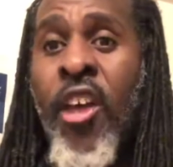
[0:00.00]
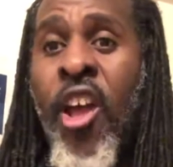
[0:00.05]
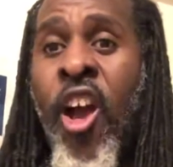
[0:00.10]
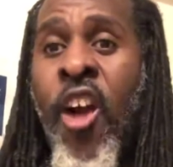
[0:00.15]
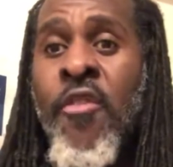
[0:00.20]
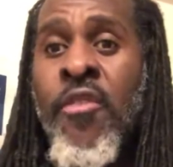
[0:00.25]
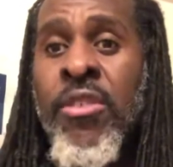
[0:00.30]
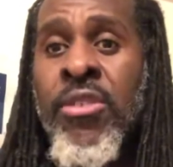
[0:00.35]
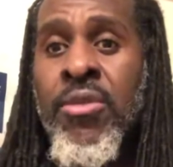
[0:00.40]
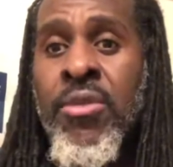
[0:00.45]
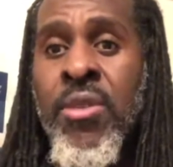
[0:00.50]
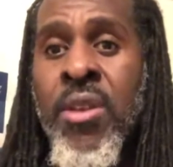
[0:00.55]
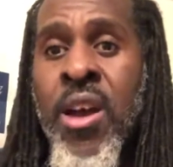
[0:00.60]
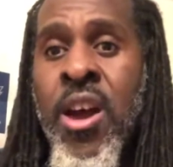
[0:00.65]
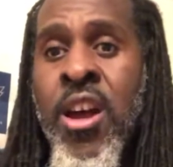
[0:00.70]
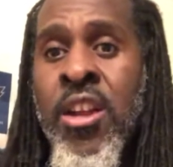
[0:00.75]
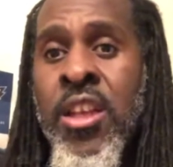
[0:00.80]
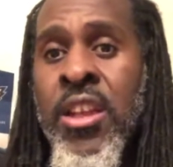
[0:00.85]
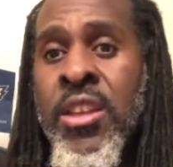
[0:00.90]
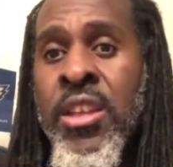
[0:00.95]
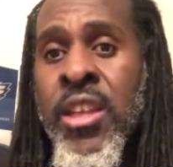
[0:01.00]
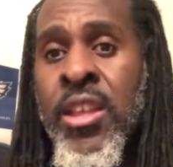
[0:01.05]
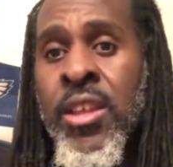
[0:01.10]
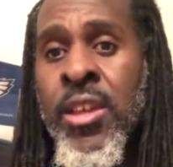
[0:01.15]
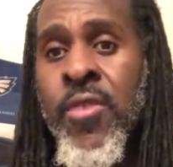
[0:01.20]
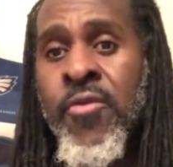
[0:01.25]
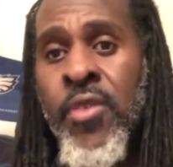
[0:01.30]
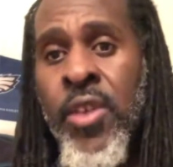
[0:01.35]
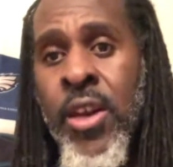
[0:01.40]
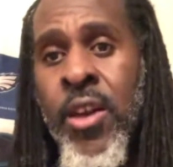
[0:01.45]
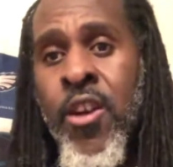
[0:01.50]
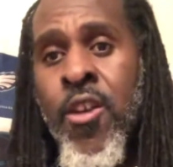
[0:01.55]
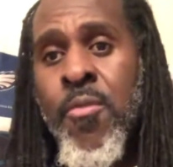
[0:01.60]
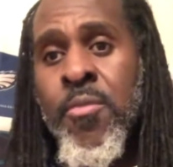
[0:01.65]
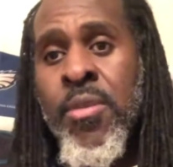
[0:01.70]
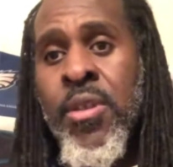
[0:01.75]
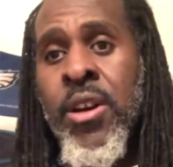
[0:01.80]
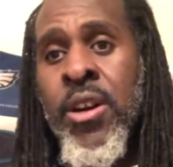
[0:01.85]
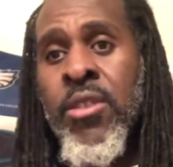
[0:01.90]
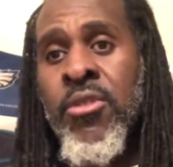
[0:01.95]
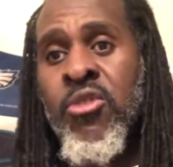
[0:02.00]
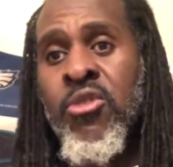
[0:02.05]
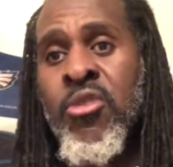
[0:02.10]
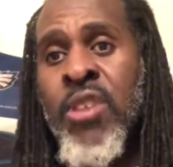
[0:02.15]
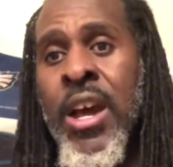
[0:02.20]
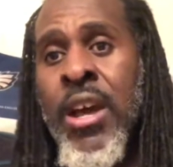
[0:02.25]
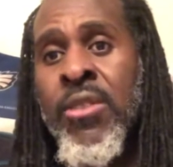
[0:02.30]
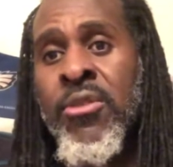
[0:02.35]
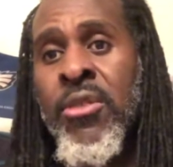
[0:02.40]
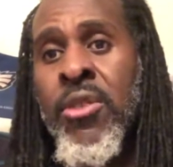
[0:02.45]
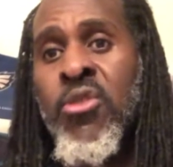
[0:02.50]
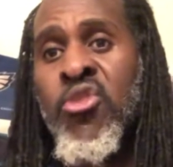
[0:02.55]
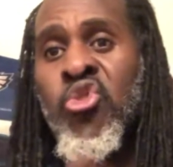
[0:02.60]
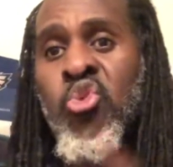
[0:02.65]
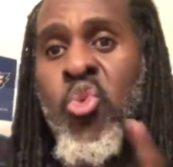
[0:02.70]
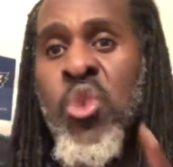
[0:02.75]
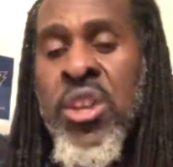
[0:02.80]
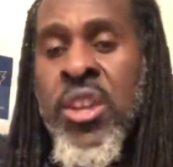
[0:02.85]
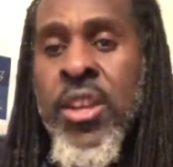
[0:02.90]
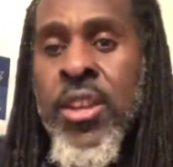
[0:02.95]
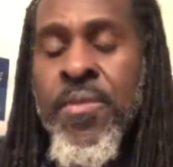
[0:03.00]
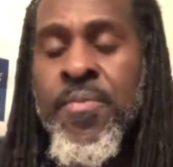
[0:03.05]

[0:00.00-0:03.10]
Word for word: offensive guard in the NFL. But 2020,